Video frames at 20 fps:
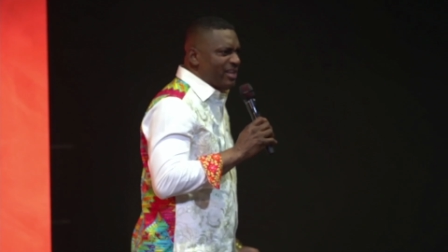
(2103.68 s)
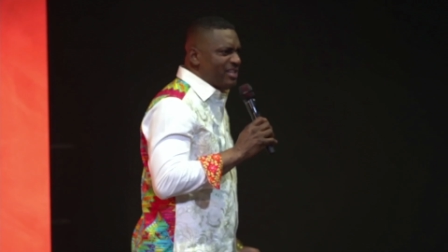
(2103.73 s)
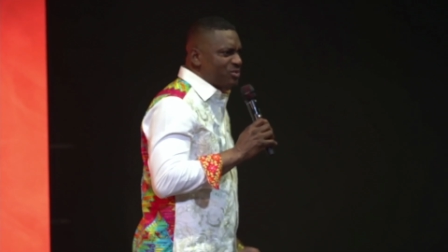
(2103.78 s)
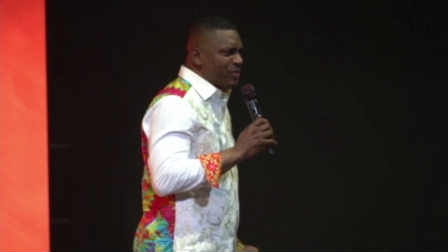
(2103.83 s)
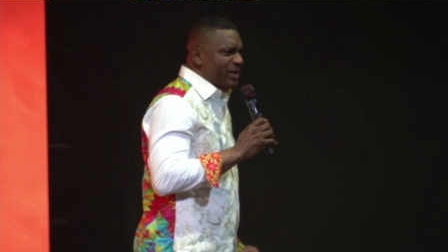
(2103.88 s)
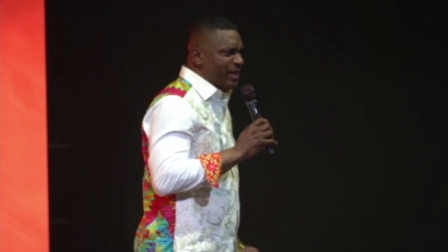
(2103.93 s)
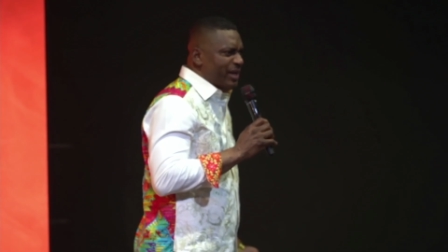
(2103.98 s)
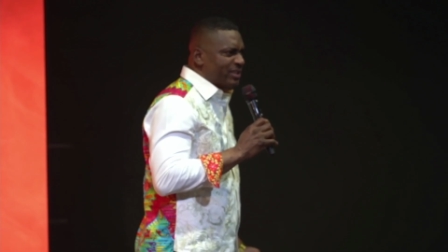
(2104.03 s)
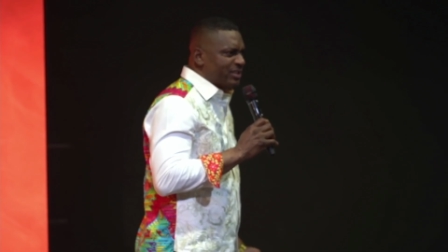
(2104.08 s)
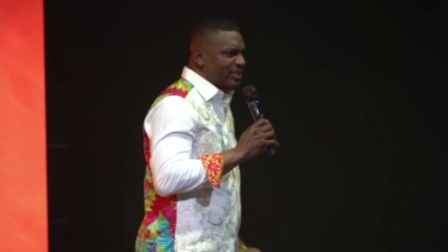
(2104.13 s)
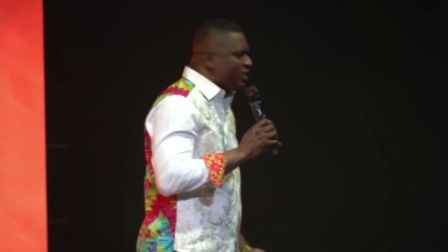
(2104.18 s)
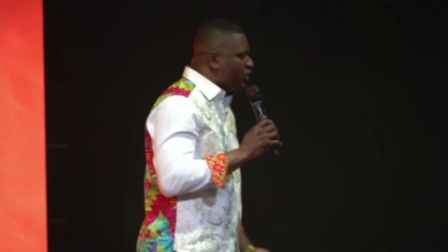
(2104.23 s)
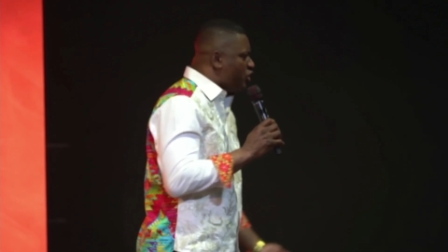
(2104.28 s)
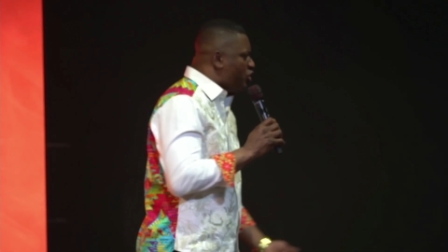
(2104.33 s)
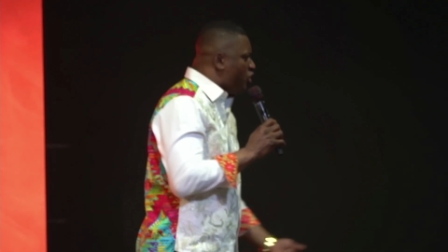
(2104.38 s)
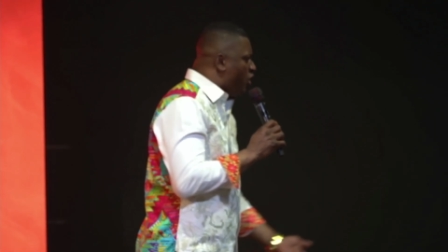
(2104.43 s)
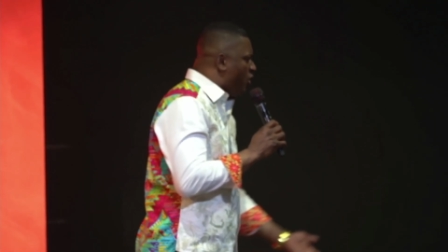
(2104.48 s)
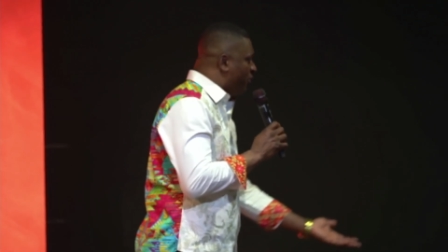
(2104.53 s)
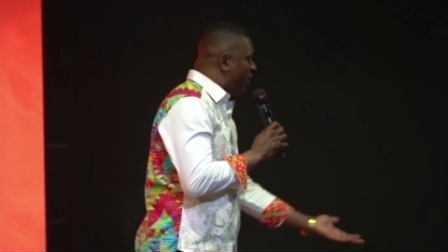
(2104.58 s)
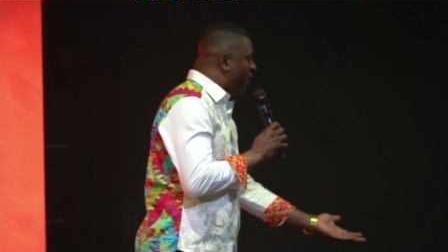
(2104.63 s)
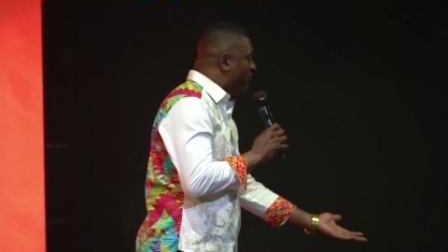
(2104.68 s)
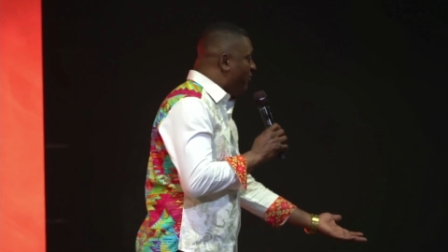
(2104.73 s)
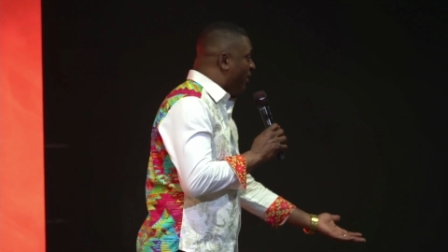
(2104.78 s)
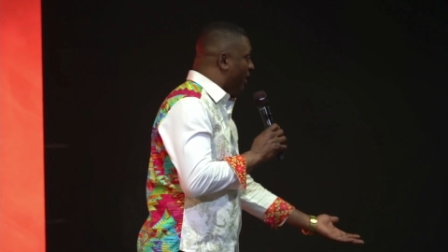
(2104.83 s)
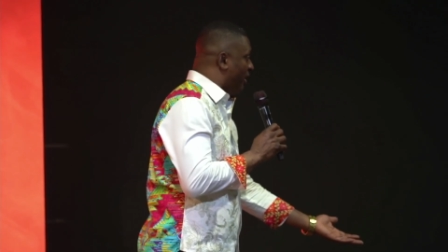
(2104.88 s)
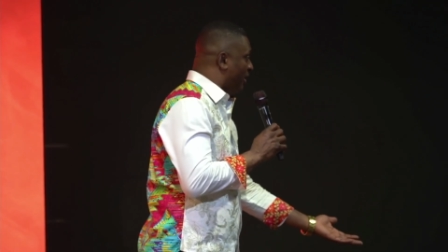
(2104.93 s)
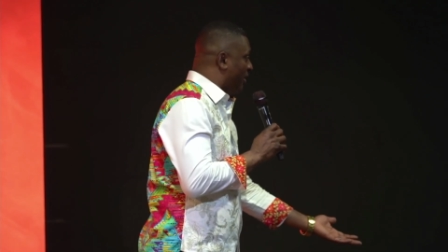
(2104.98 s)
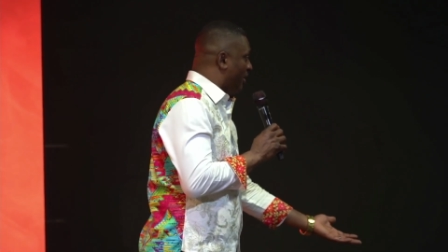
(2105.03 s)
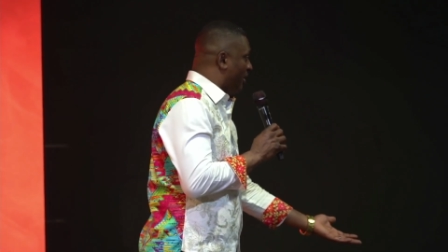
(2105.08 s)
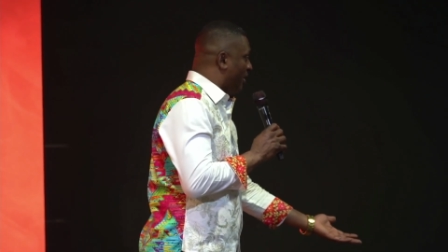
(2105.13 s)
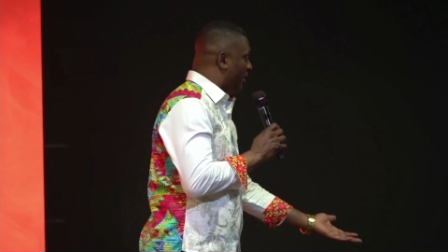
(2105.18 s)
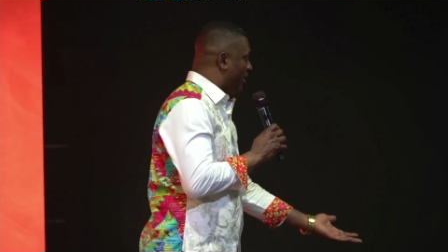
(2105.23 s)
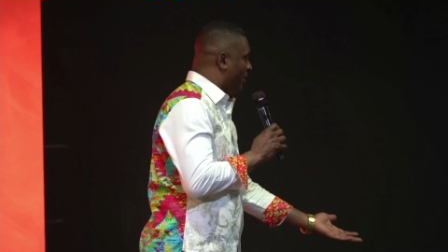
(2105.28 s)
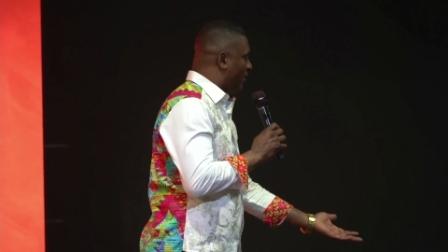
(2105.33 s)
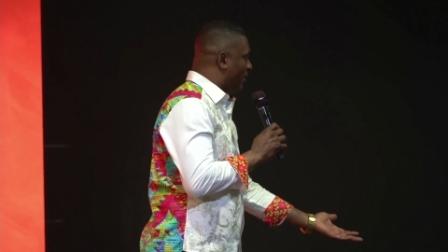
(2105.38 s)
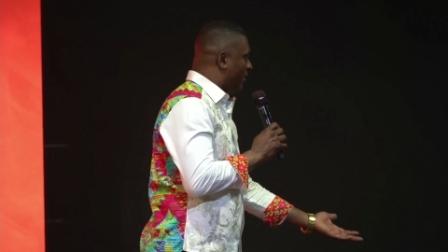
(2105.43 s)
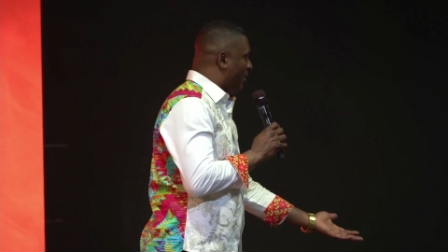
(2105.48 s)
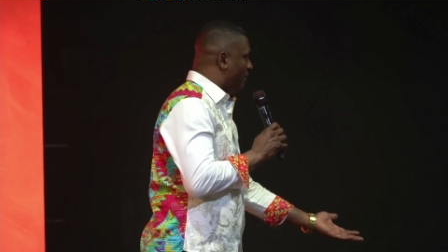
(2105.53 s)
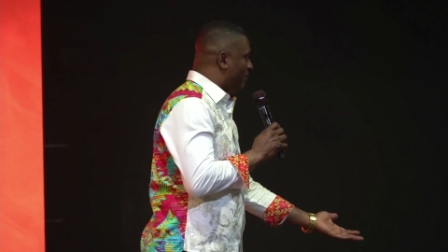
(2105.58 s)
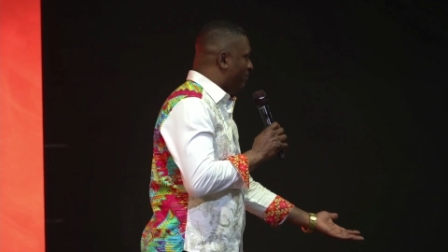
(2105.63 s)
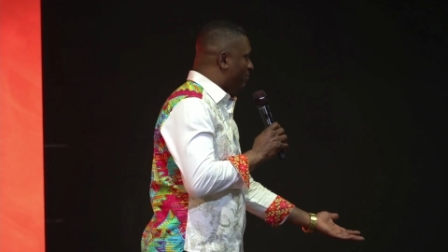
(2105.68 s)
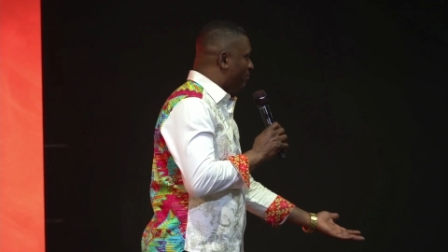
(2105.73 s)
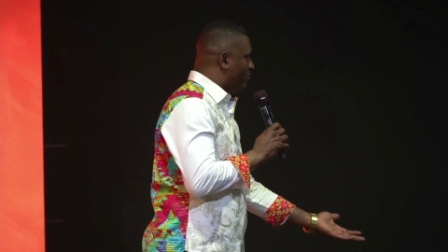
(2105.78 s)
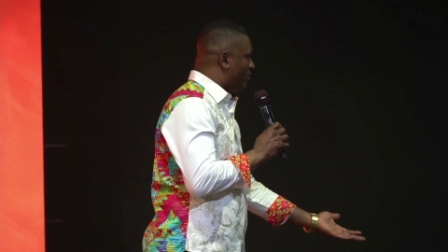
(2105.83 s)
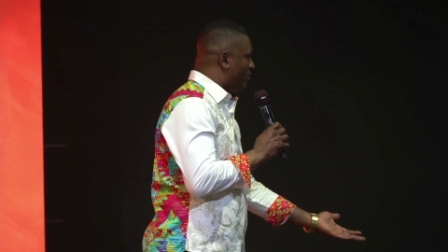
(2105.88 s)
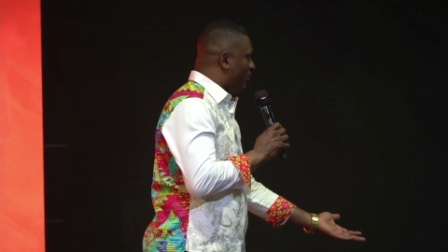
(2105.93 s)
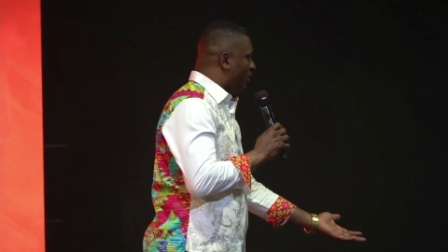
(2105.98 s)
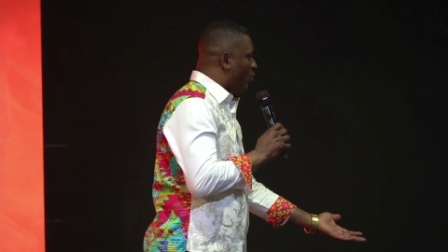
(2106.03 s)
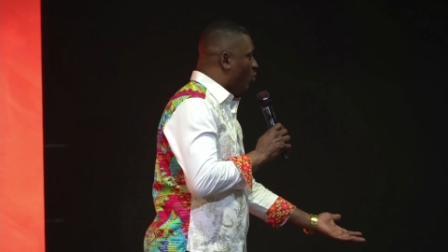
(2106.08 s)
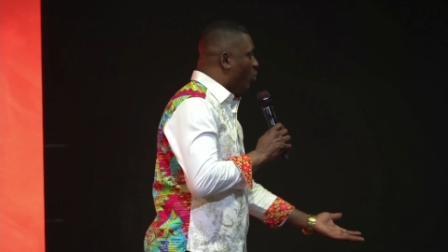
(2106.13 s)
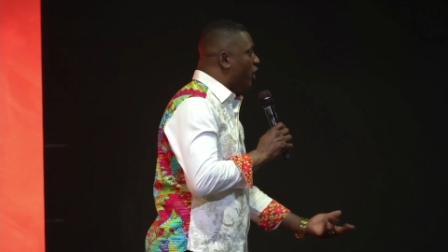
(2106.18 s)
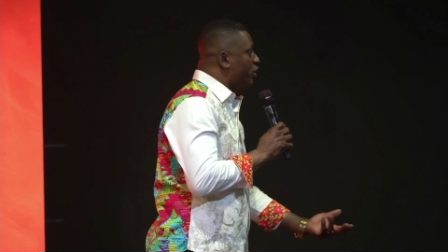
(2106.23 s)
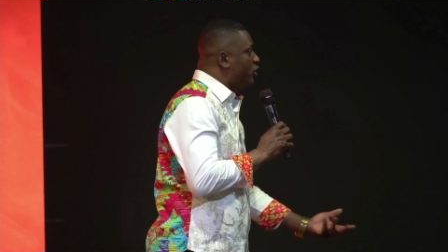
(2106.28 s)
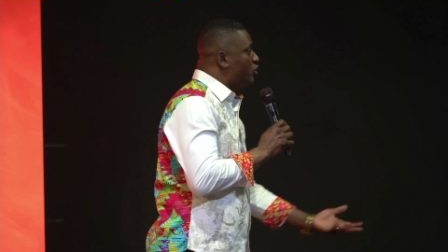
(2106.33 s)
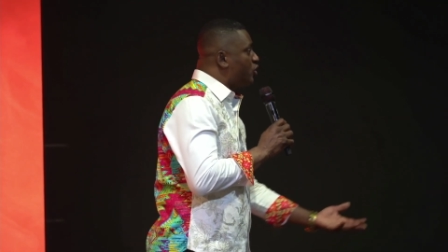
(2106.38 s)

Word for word: is rigged. It's in your favor. What